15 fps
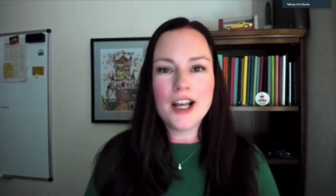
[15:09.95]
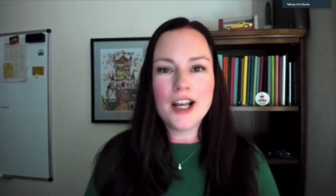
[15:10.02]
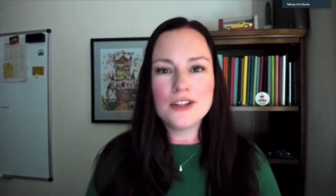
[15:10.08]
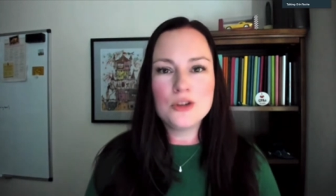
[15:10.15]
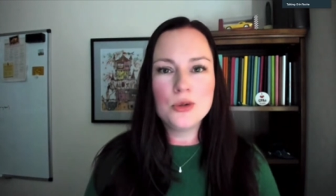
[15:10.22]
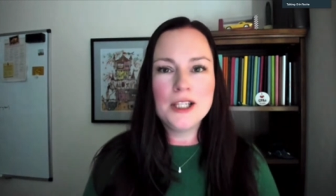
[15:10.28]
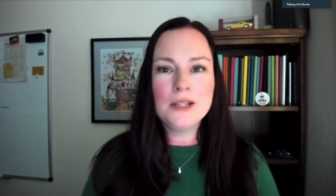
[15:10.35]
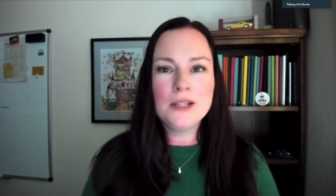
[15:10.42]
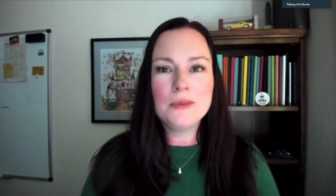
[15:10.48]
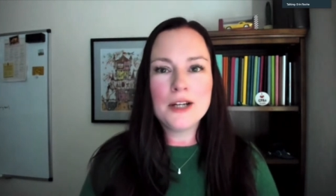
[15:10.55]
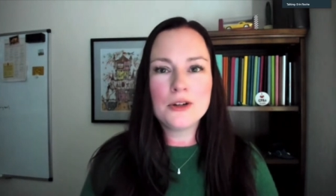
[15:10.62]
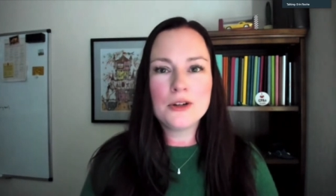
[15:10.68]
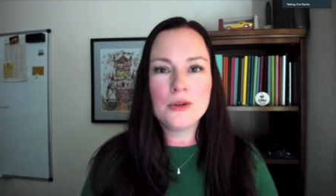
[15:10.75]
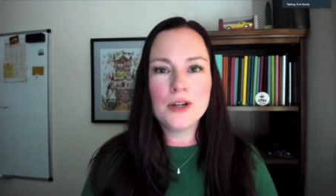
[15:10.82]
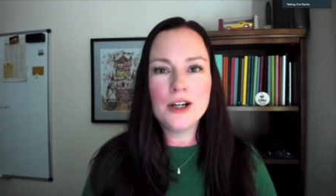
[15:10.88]
tweaking my
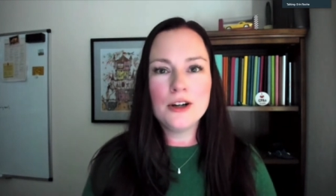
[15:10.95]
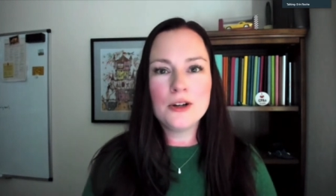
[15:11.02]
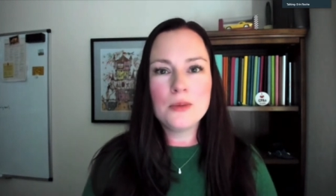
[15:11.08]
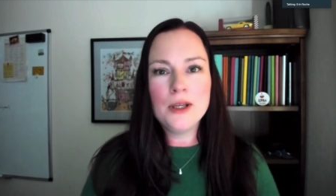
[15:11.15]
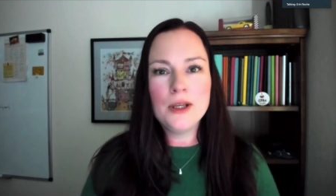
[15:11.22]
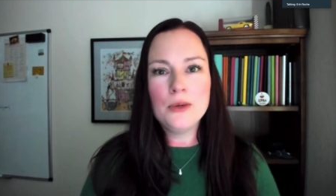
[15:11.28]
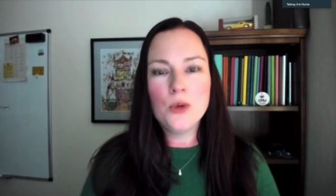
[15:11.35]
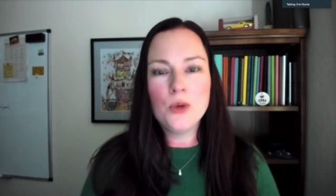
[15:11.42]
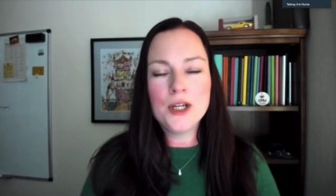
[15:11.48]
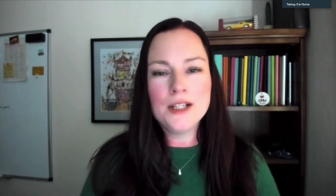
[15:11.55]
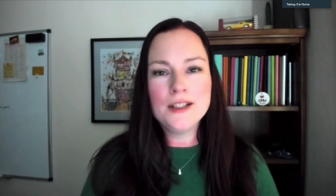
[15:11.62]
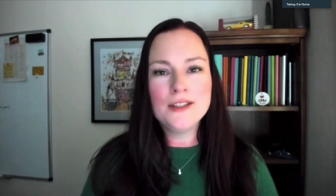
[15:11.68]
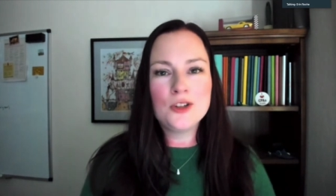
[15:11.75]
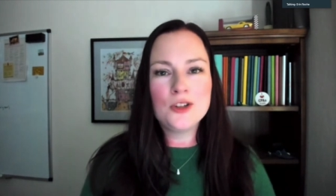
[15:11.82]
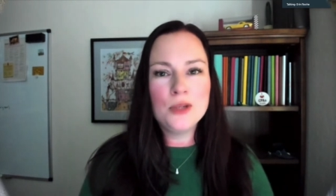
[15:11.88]
career to be what it
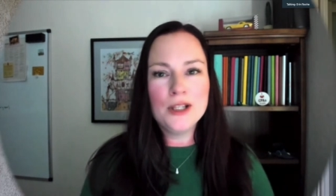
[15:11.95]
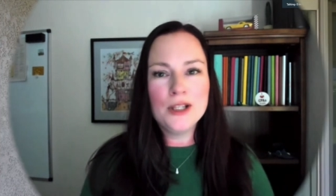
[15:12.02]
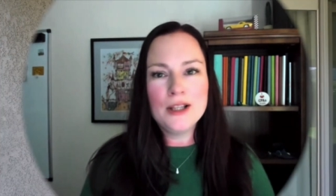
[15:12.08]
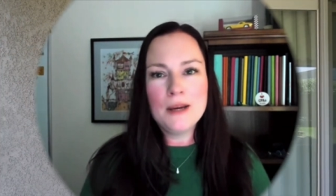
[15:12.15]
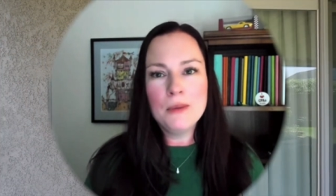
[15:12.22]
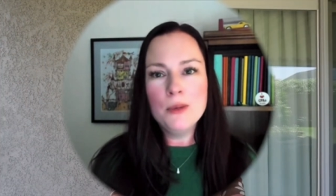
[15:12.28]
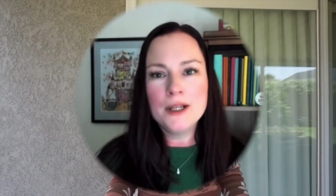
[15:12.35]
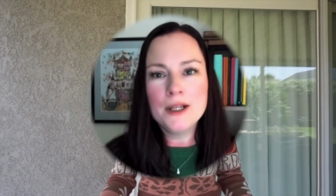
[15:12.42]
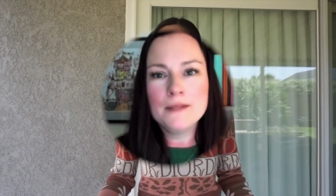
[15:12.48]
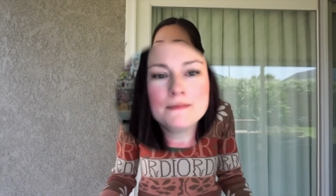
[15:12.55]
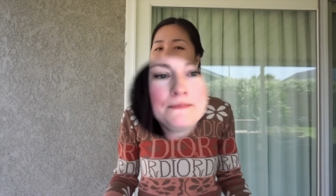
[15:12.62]
needs to be in that moment. What